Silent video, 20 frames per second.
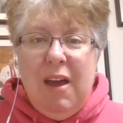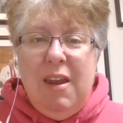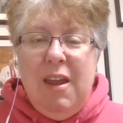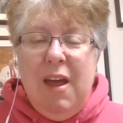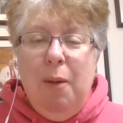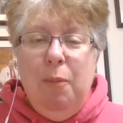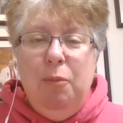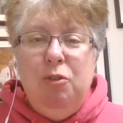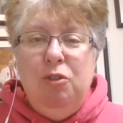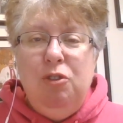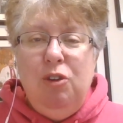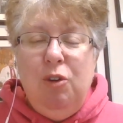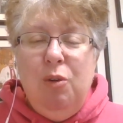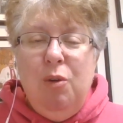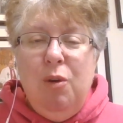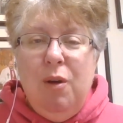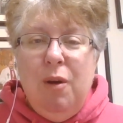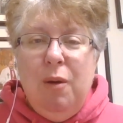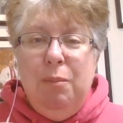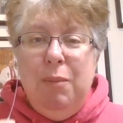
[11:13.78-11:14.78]
and helps
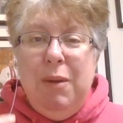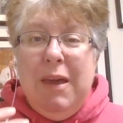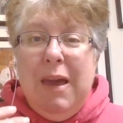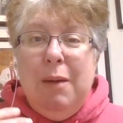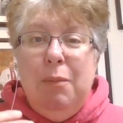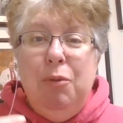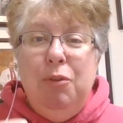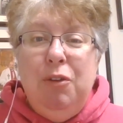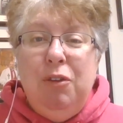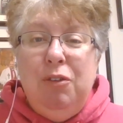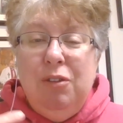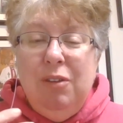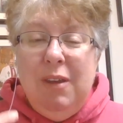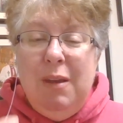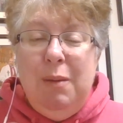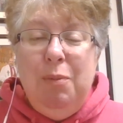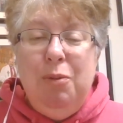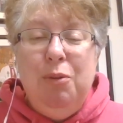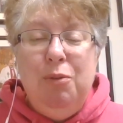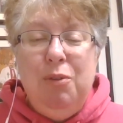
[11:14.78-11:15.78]
you be able to
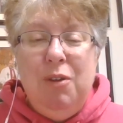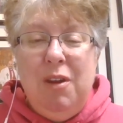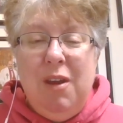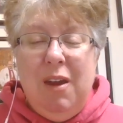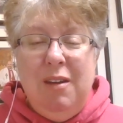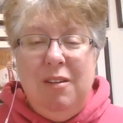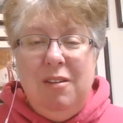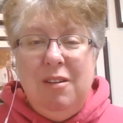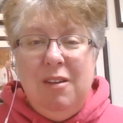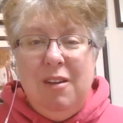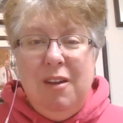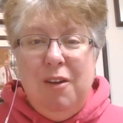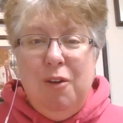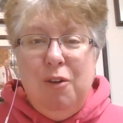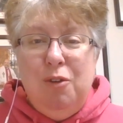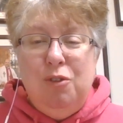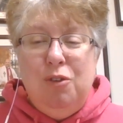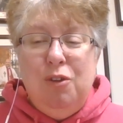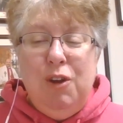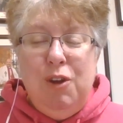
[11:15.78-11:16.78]
sleep through the night
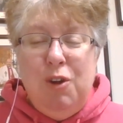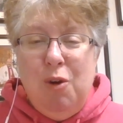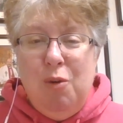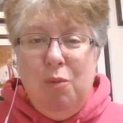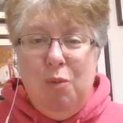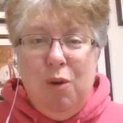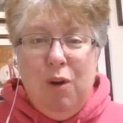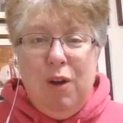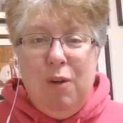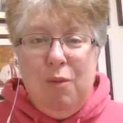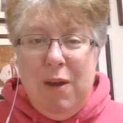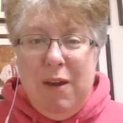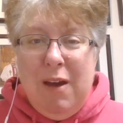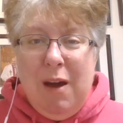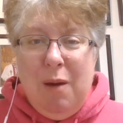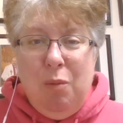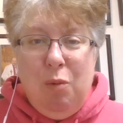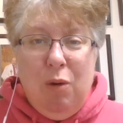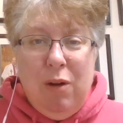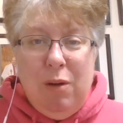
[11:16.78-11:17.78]
so you don't
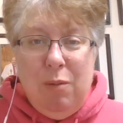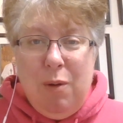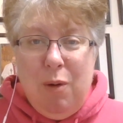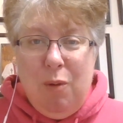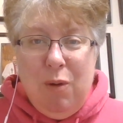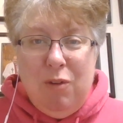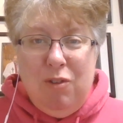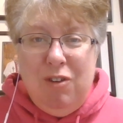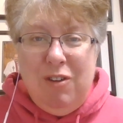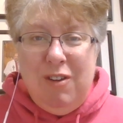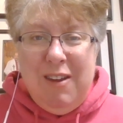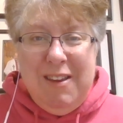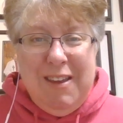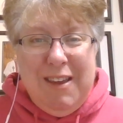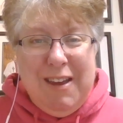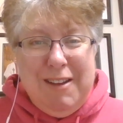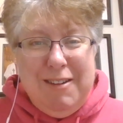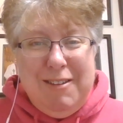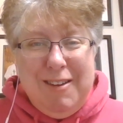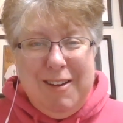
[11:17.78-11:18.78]
wake up worried about what you
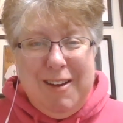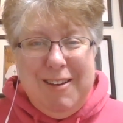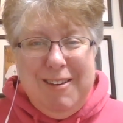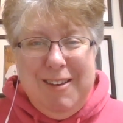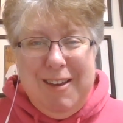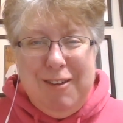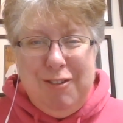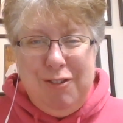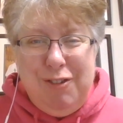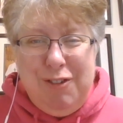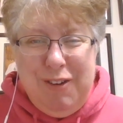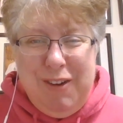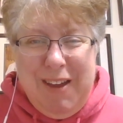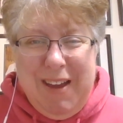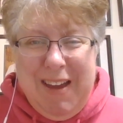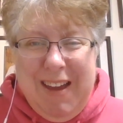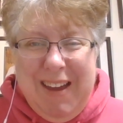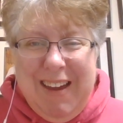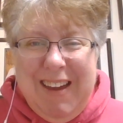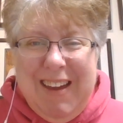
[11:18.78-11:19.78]
didn't get done
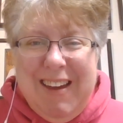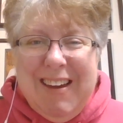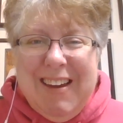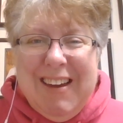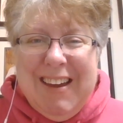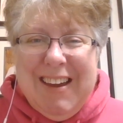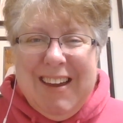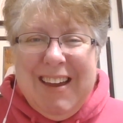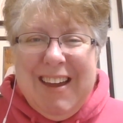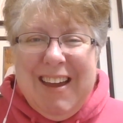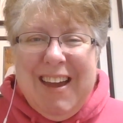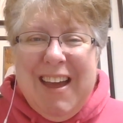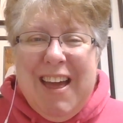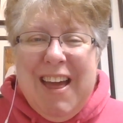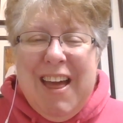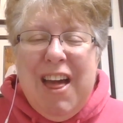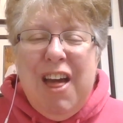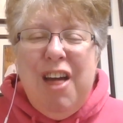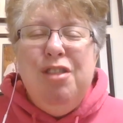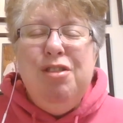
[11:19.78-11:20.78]
yesterday.
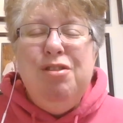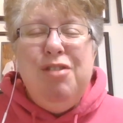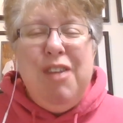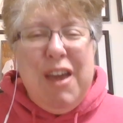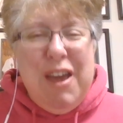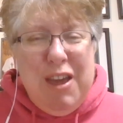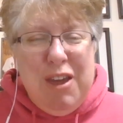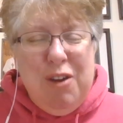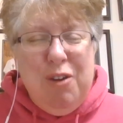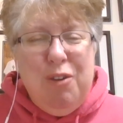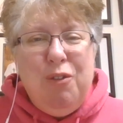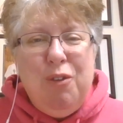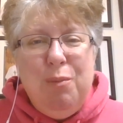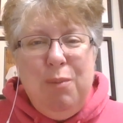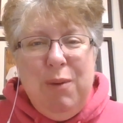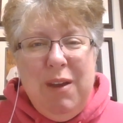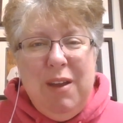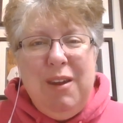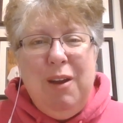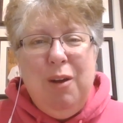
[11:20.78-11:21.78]
Thank you
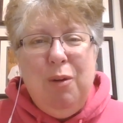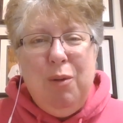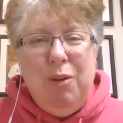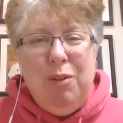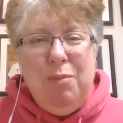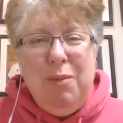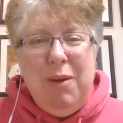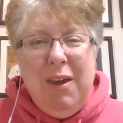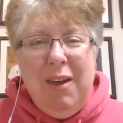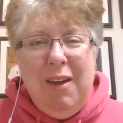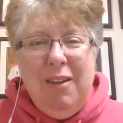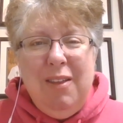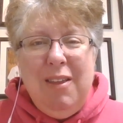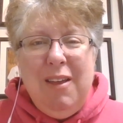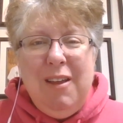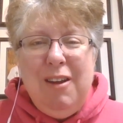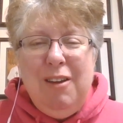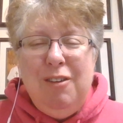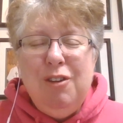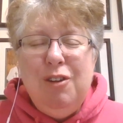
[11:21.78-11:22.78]
for being here with me.
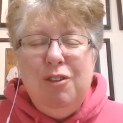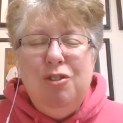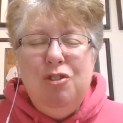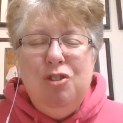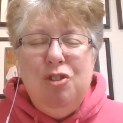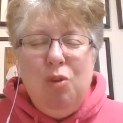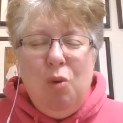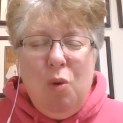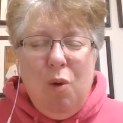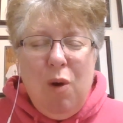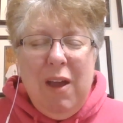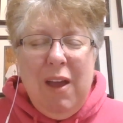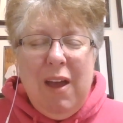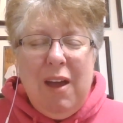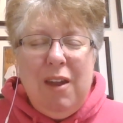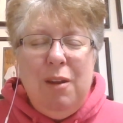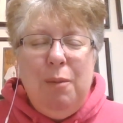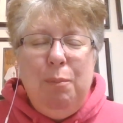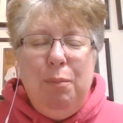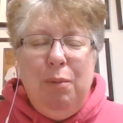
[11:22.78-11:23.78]
It is a
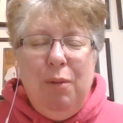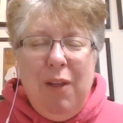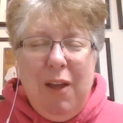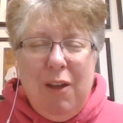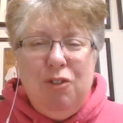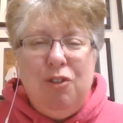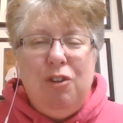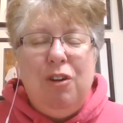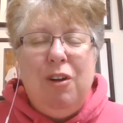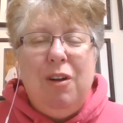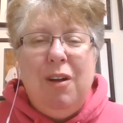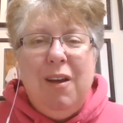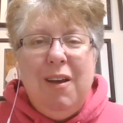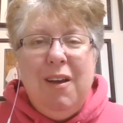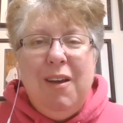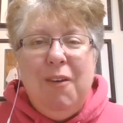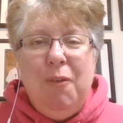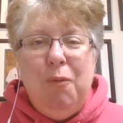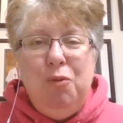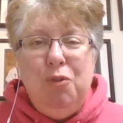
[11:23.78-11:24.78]
joy and a pleasure
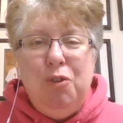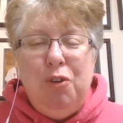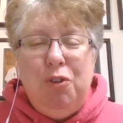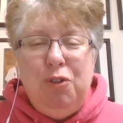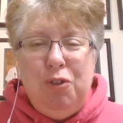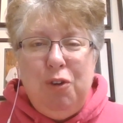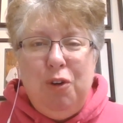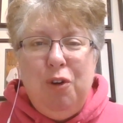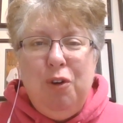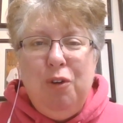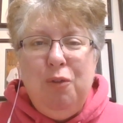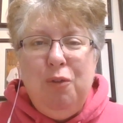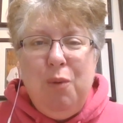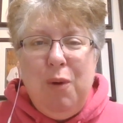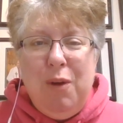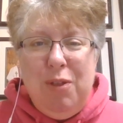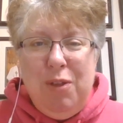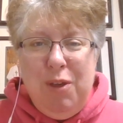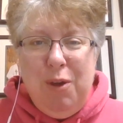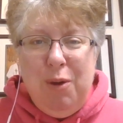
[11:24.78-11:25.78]
to
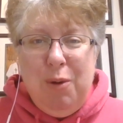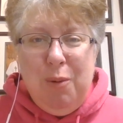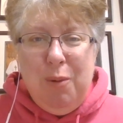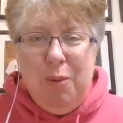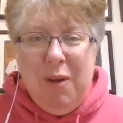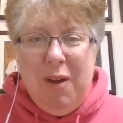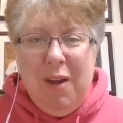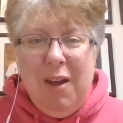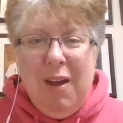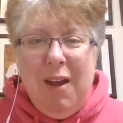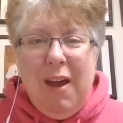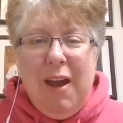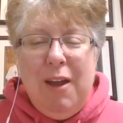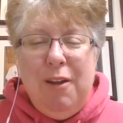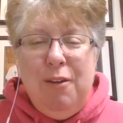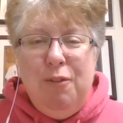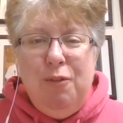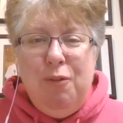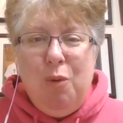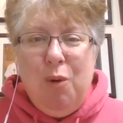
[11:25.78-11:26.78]
serve with you
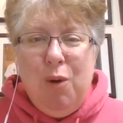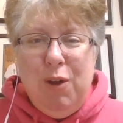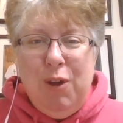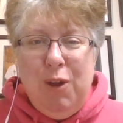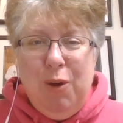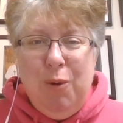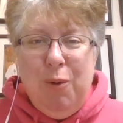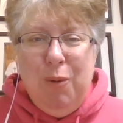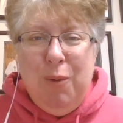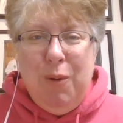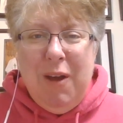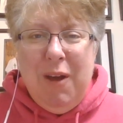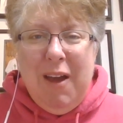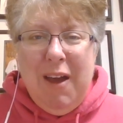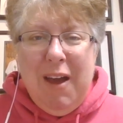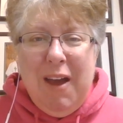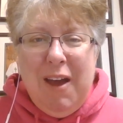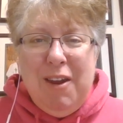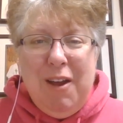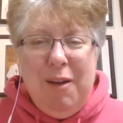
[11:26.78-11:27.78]
and for you.
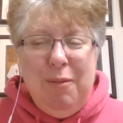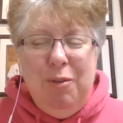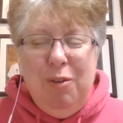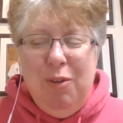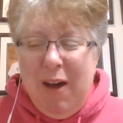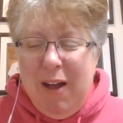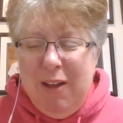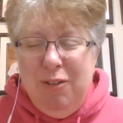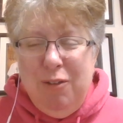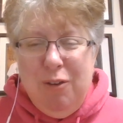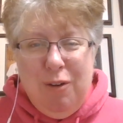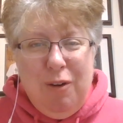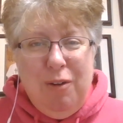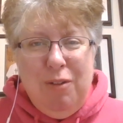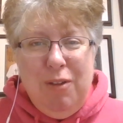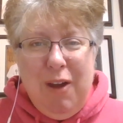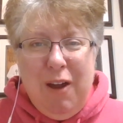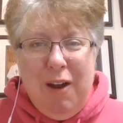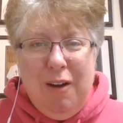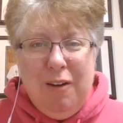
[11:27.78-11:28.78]
And I'm glad you're
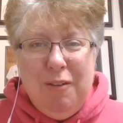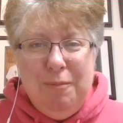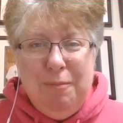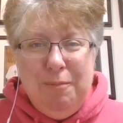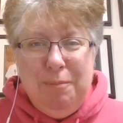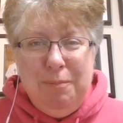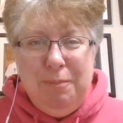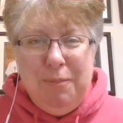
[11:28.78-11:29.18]
all there.